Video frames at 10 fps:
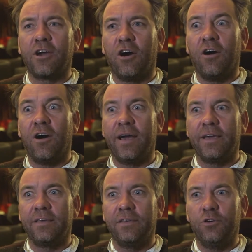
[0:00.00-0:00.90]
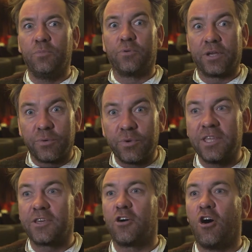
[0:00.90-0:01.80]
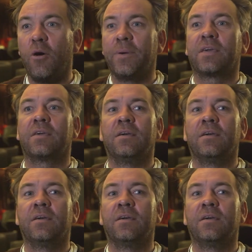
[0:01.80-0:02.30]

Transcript: guy. He'll bring a really comic,